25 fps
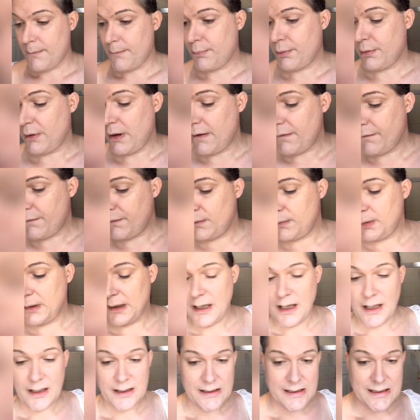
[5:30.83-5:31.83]

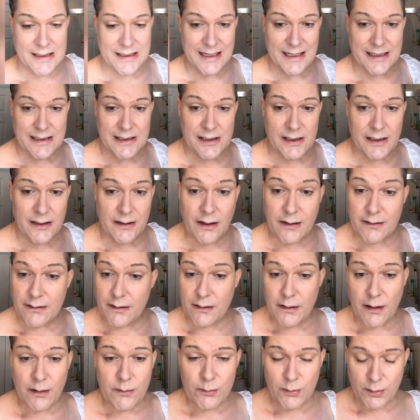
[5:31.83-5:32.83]
preferably unscented, because
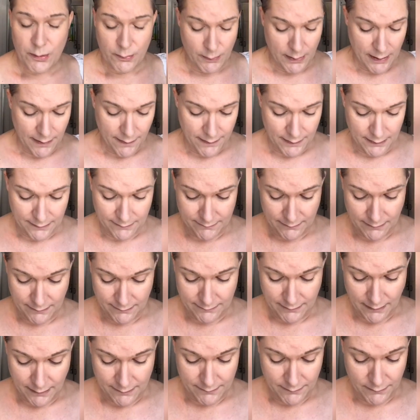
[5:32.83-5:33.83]
you don't want to wear things that are
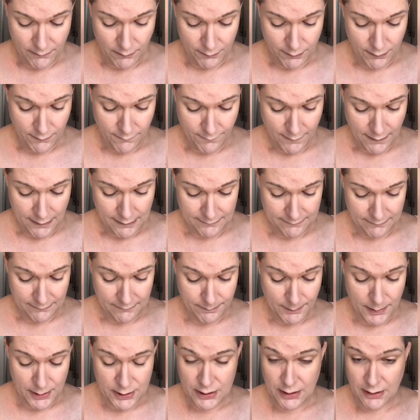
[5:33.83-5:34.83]
scented on your face,
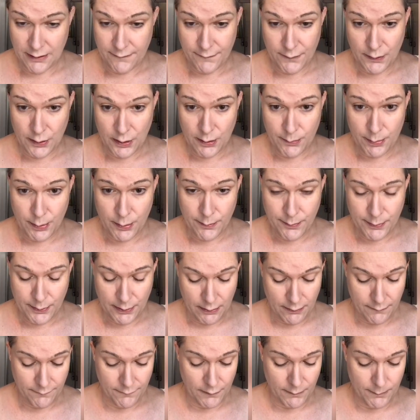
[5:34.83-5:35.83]
especially if you're going to put
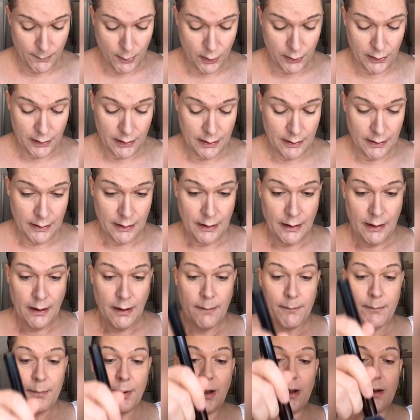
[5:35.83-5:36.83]
perfume on.
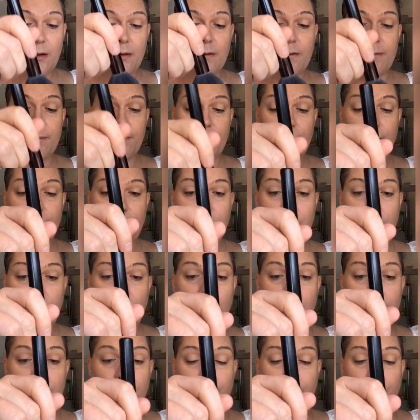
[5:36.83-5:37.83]
But, you
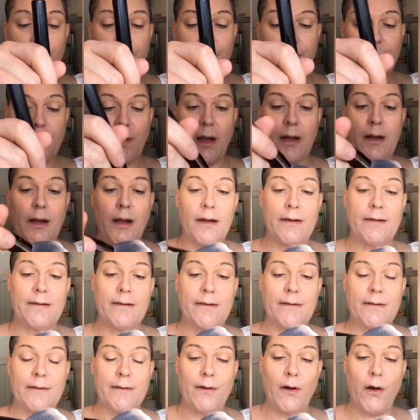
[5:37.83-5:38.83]
know, a nice
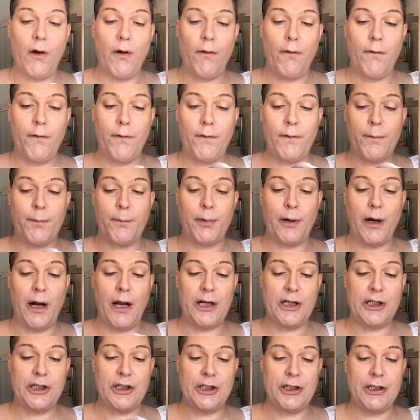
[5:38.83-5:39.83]
soft
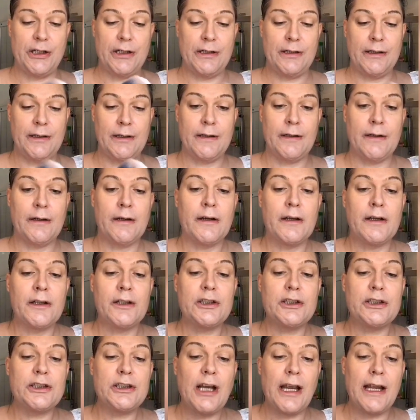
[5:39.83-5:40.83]
brush,
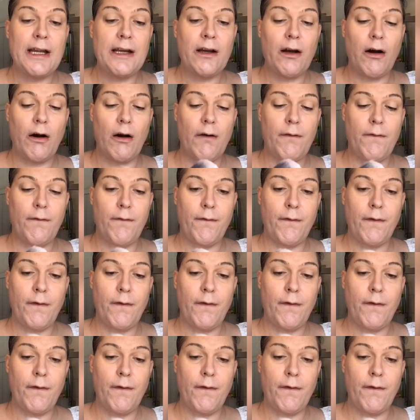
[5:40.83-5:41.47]
shake off